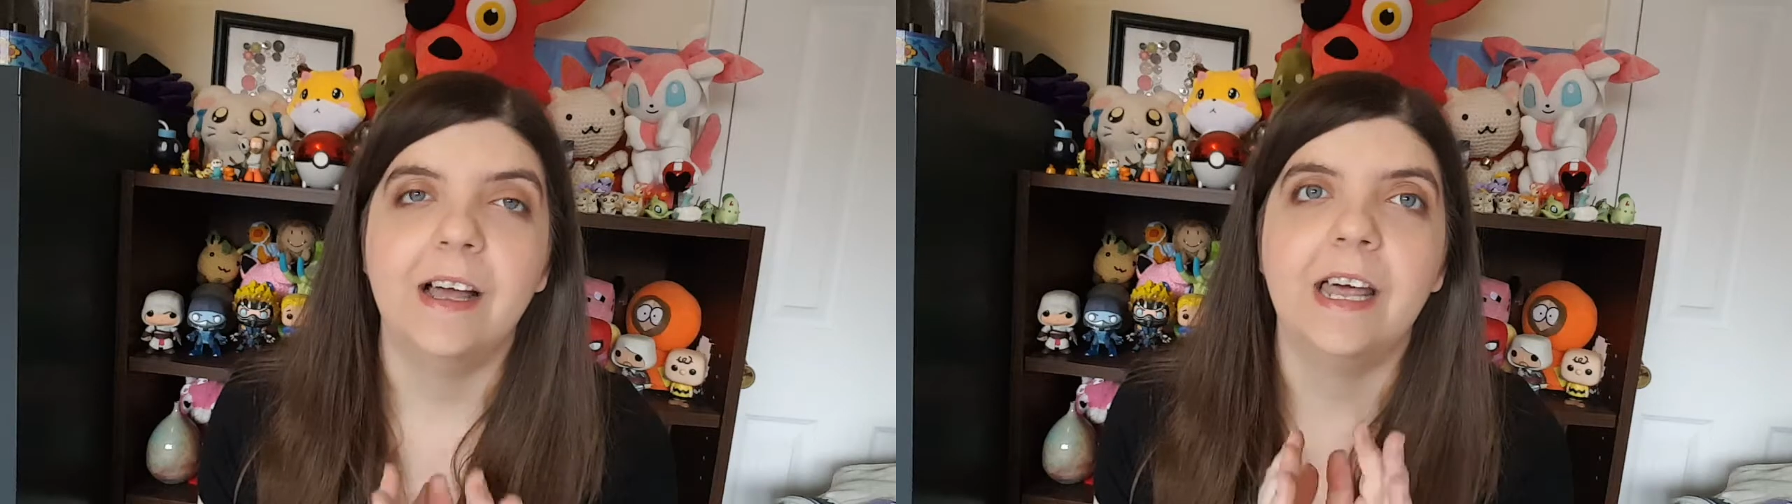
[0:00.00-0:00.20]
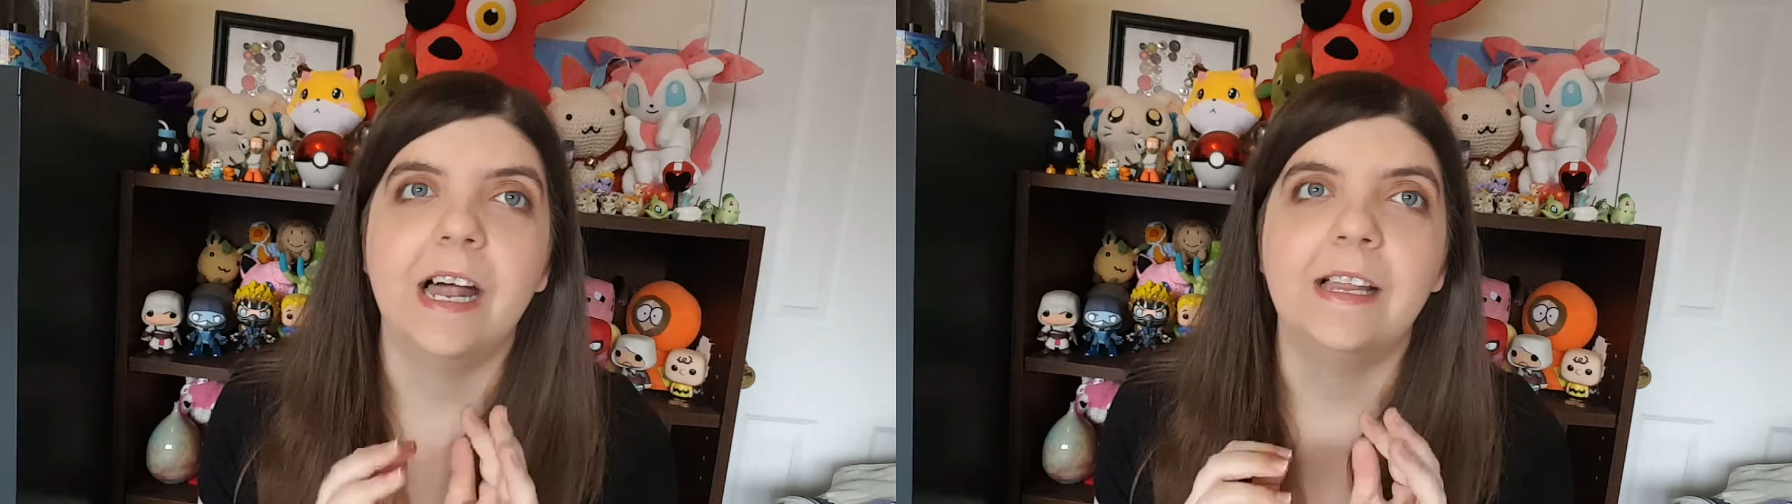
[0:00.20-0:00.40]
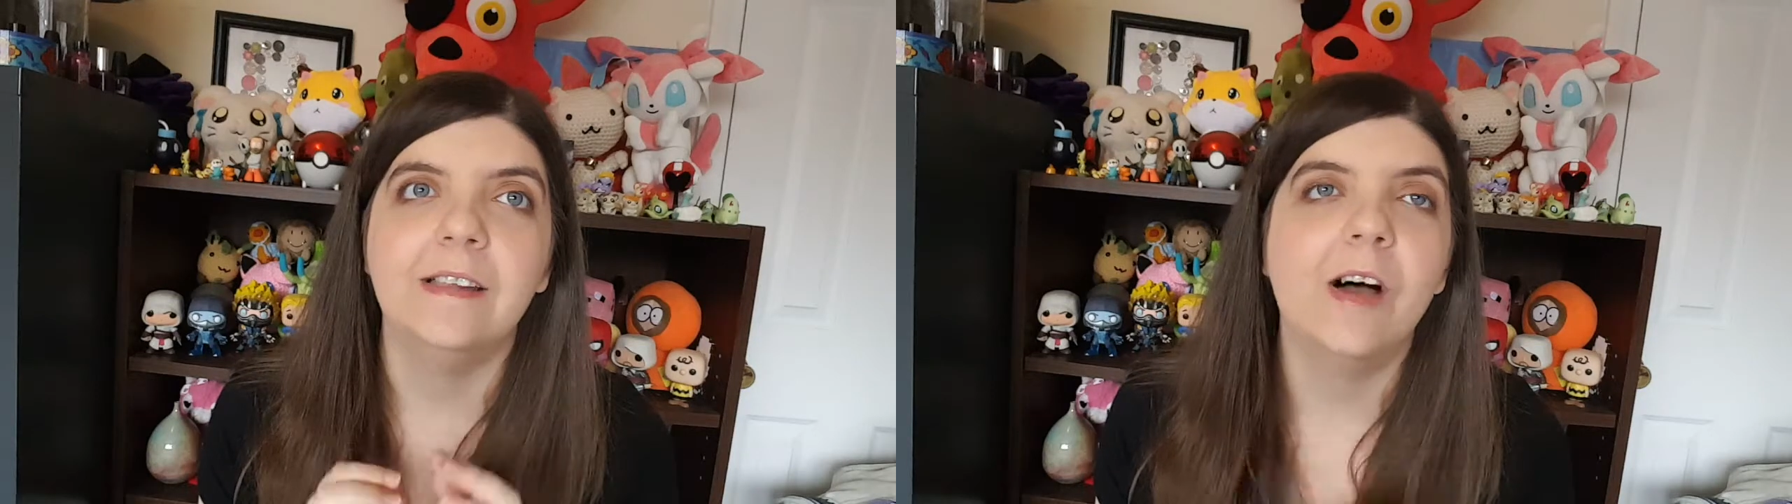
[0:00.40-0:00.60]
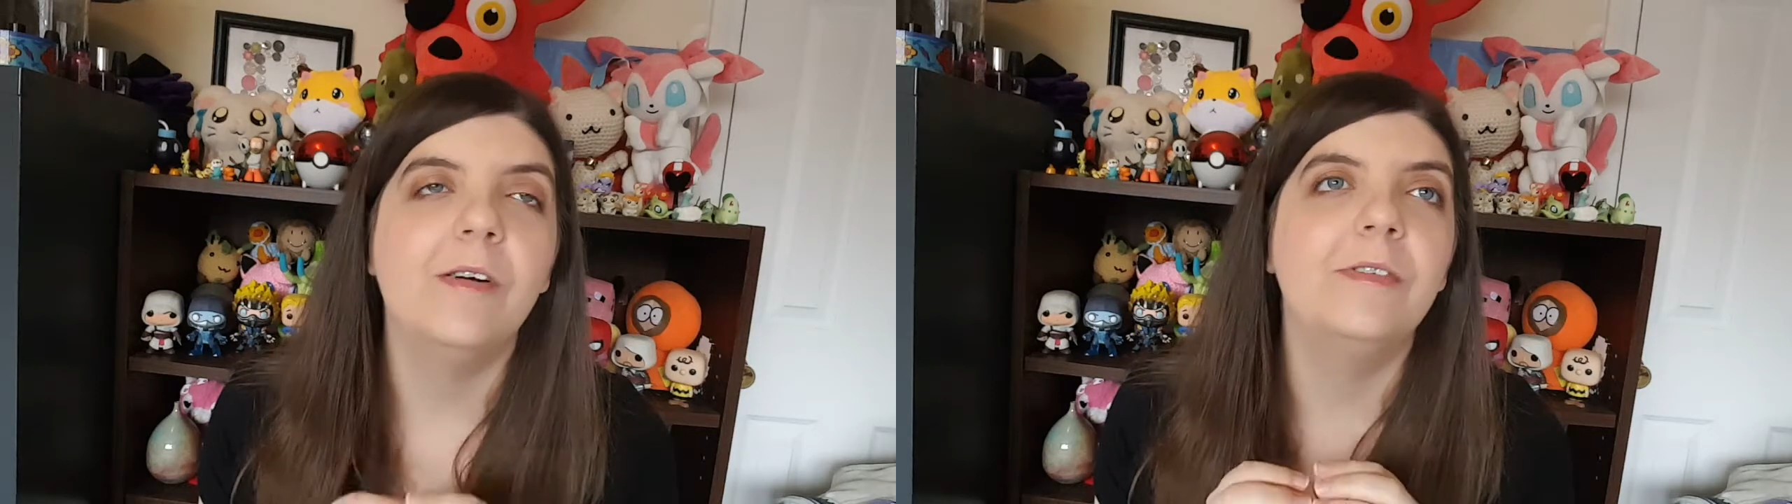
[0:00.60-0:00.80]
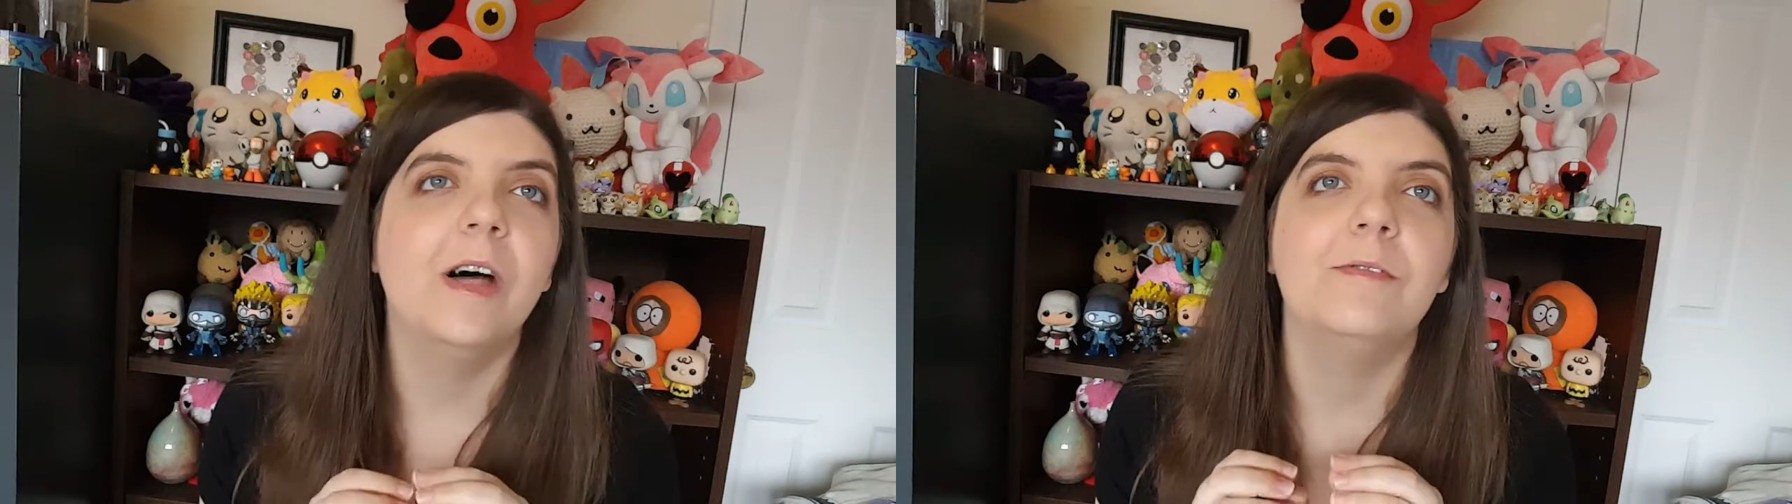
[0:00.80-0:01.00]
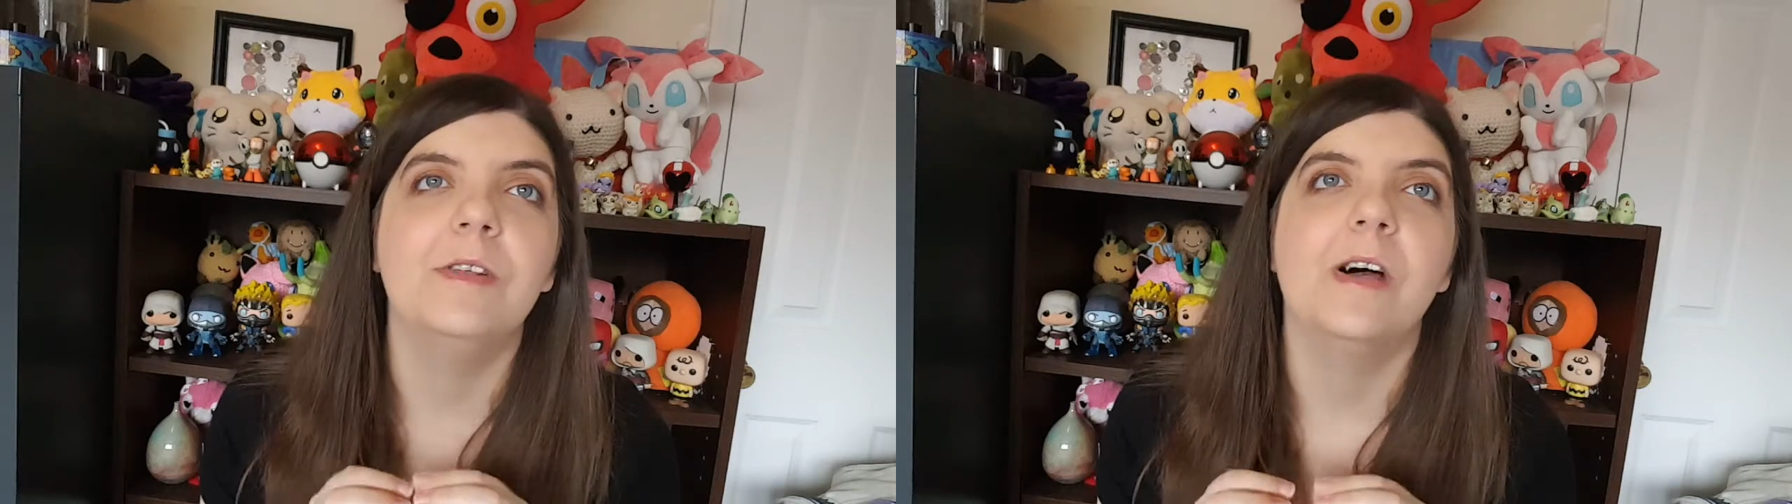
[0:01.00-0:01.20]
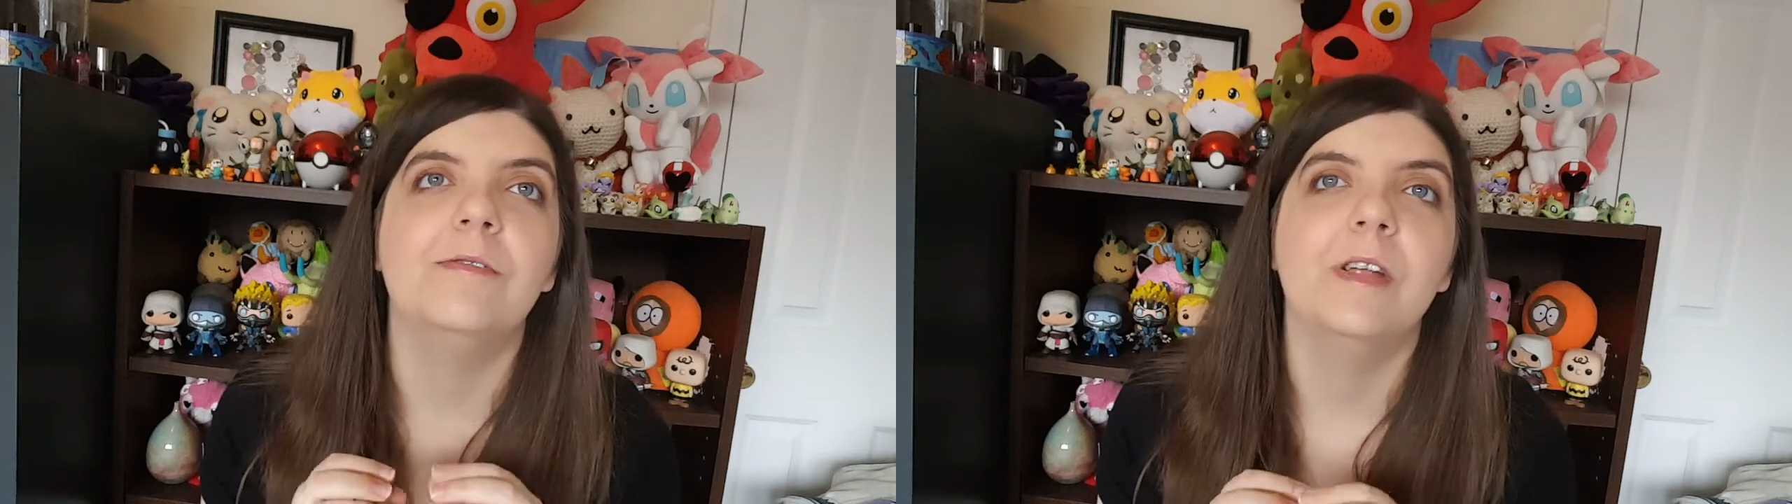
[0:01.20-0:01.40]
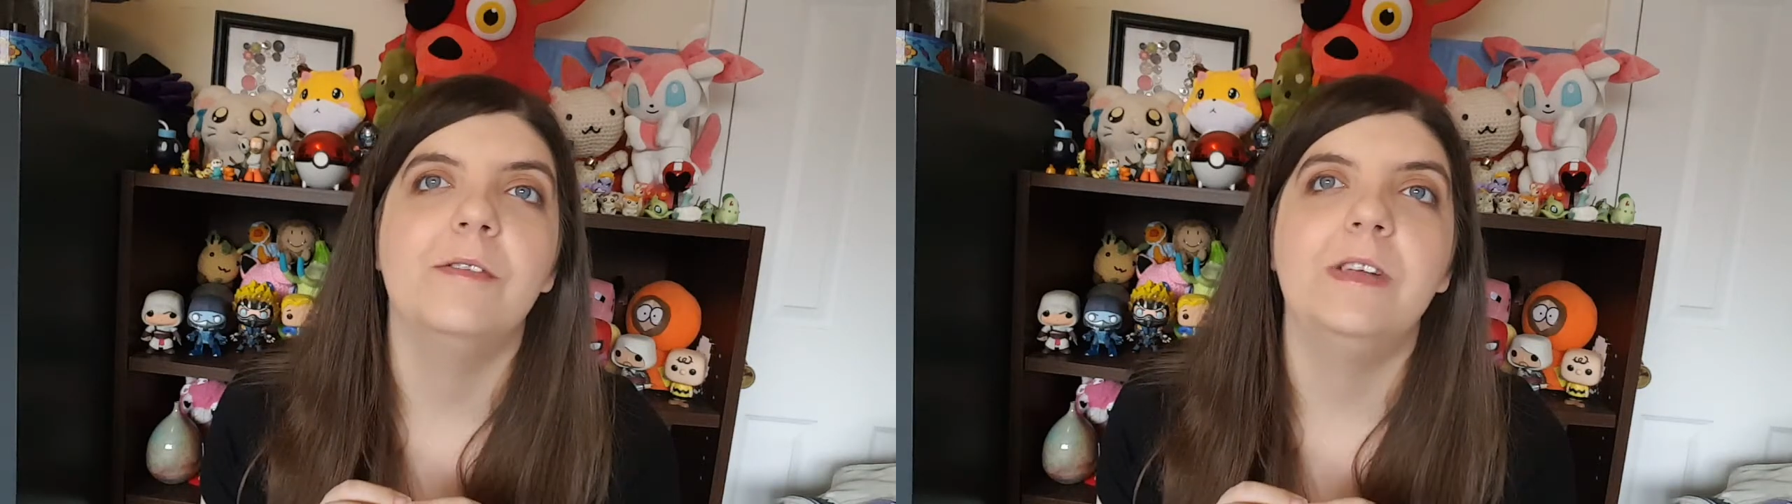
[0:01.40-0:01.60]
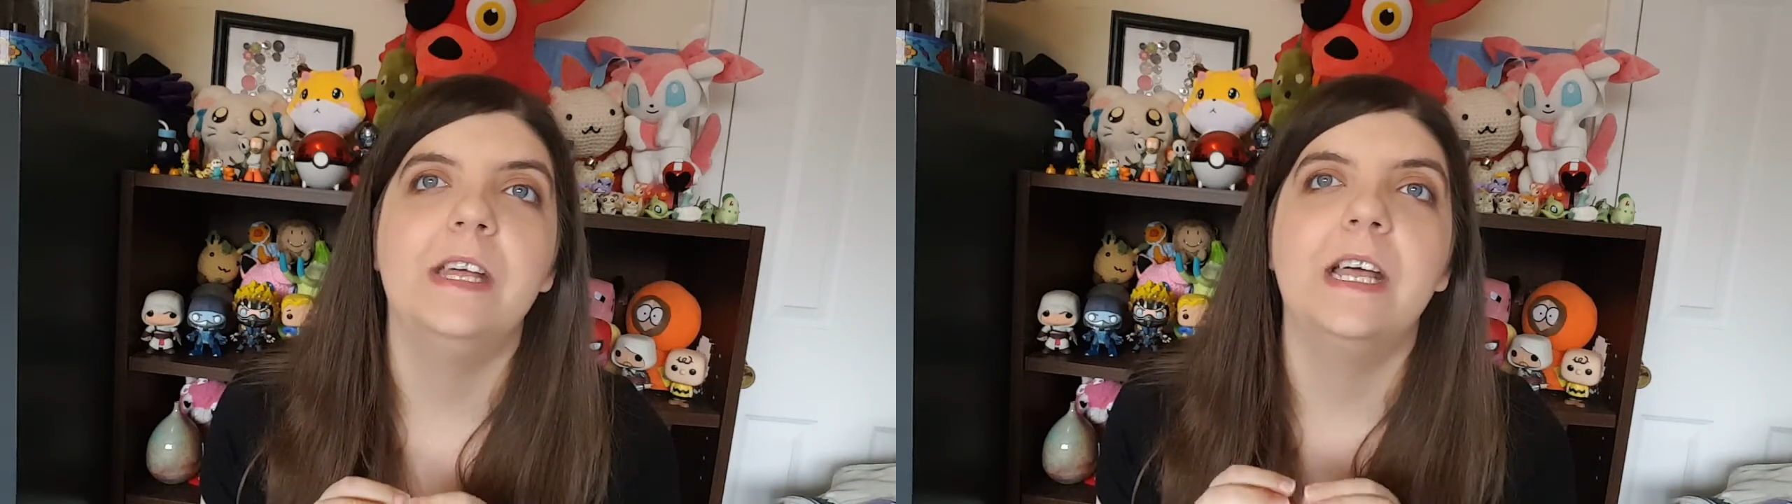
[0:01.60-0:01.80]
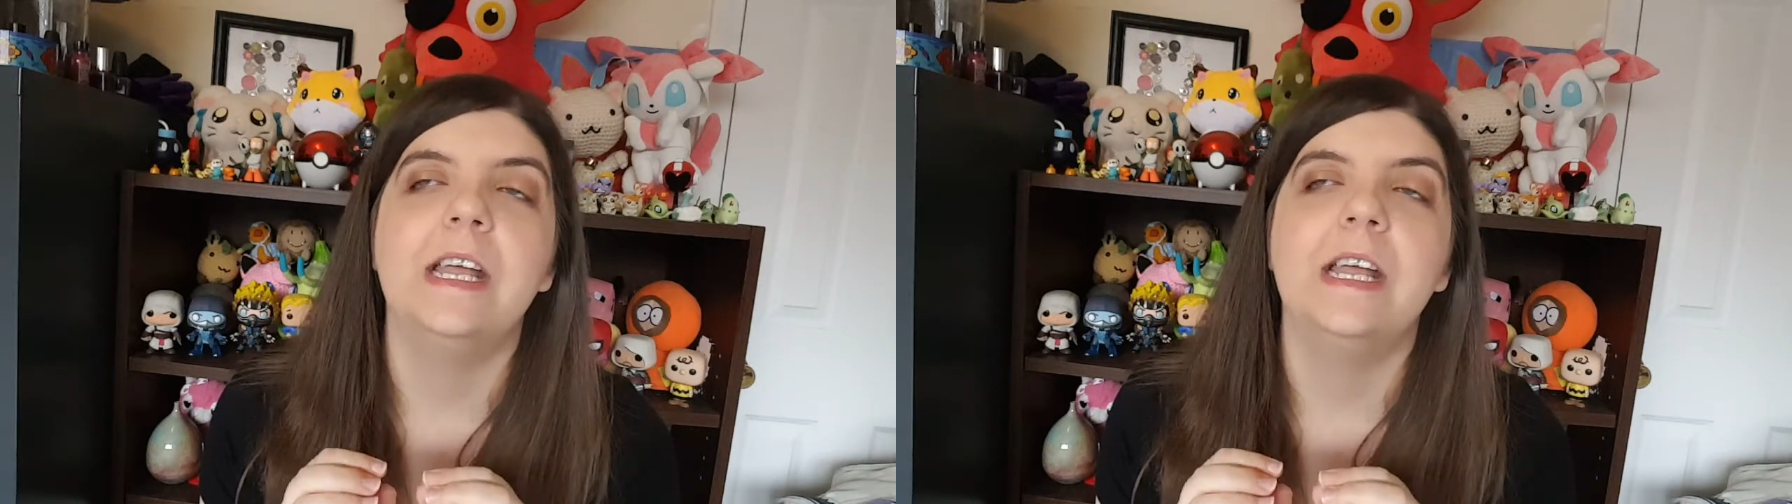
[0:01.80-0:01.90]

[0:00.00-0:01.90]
and I loved it.